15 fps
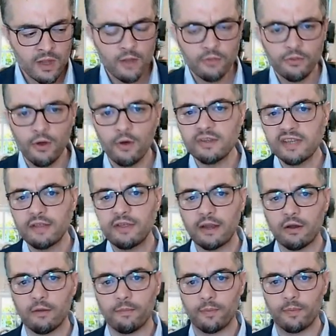Those, I think,
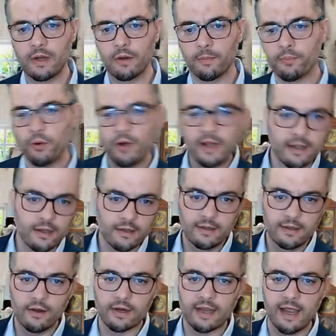are pretty
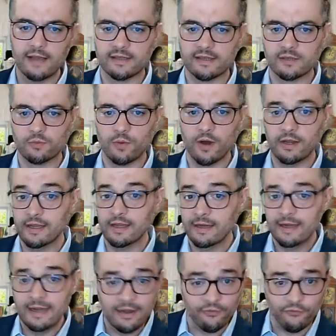clear cases where you
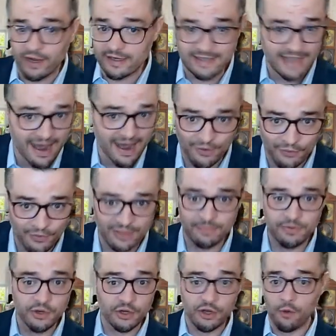need to fix the algorithm.
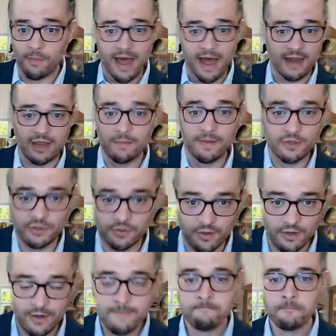You go back, you make
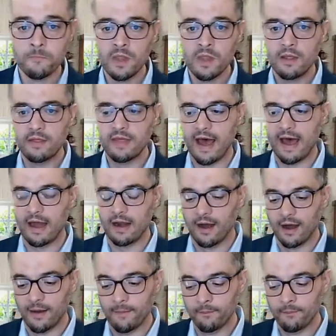sure that
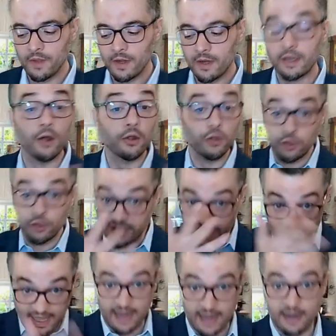you take
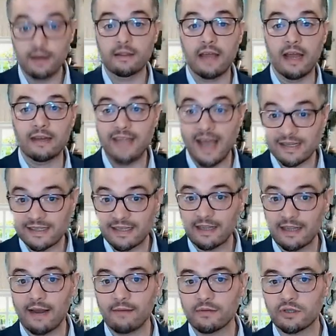that testing
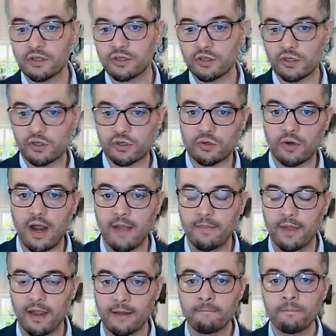that I was just
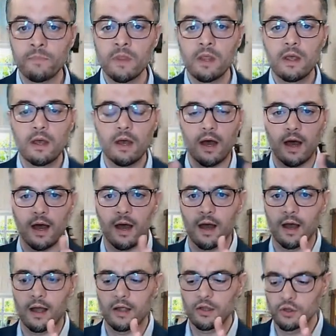describing.
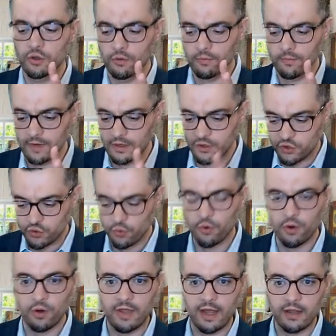You
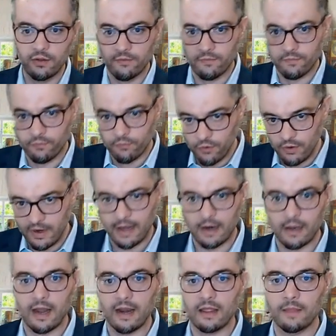ensure that you've rooted out a
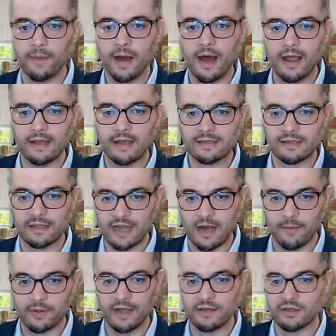lot of the bias and the
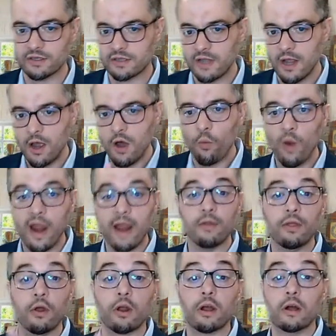complications where
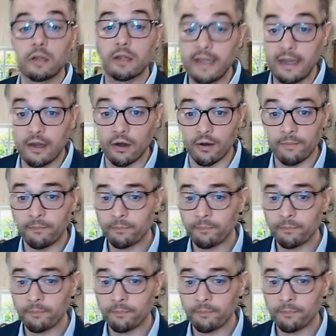they're clear.